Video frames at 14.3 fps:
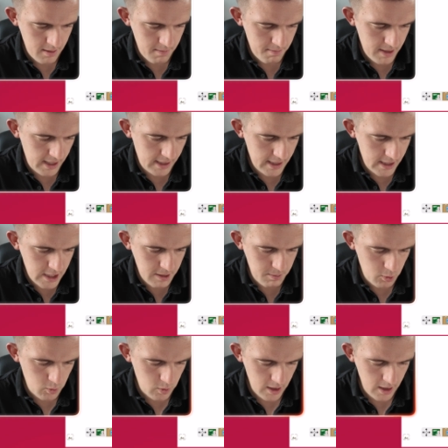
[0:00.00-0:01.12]
make it
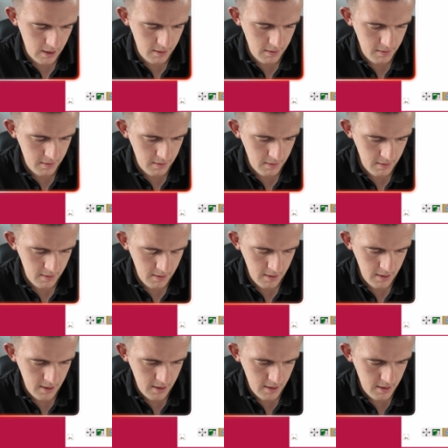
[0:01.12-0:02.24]
smaller,
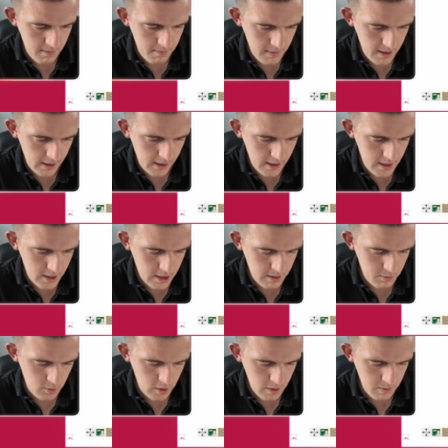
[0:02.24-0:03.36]
make it as
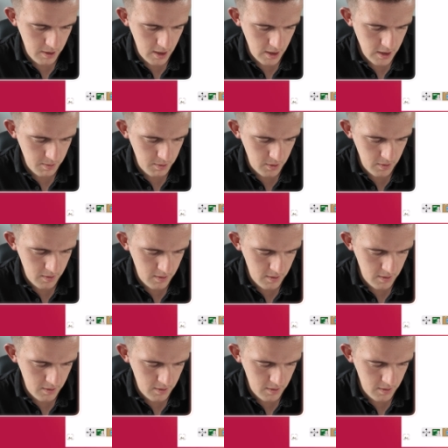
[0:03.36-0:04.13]
small as possible,